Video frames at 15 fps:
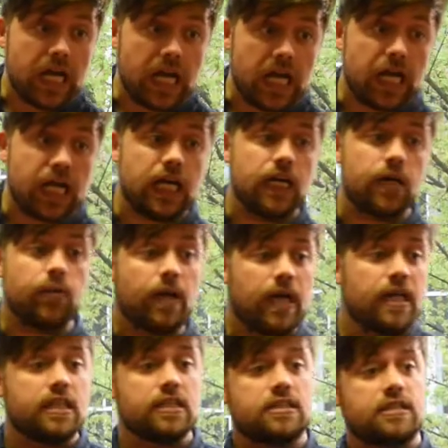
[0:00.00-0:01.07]

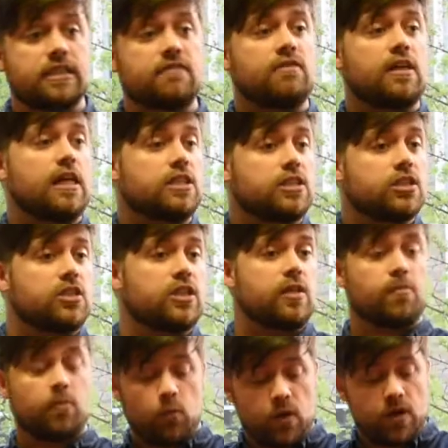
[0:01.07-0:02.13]
as the
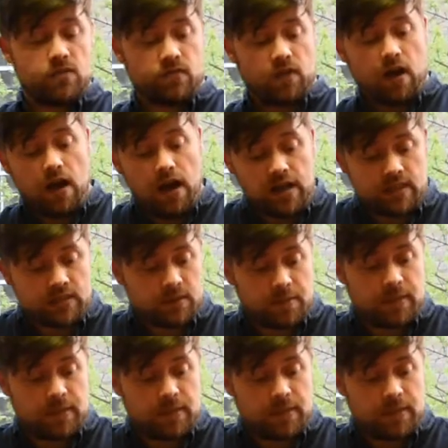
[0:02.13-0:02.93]
relationship with Ireland.